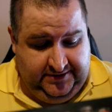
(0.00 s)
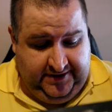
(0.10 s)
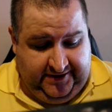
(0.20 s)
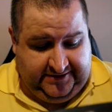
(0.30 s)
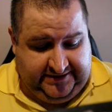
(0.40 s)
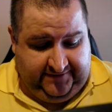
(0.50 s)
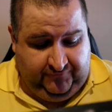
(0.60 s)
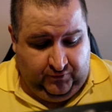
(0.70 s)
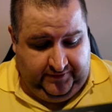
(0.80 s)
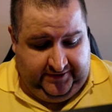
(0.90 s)
you can take
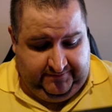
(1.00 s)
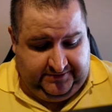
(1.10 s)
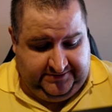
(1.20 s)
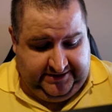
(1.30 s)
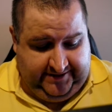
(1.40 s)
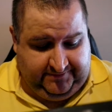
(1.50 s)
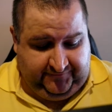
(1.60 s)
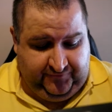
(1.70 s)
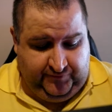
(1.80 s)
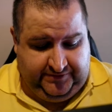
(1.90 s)
up to
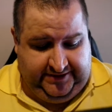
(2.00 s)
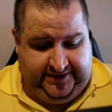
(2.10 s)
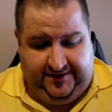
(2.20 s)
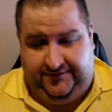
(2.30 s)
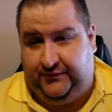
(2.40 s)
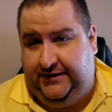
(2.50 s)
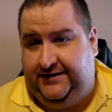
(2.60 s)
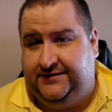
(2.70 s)
4 DDR3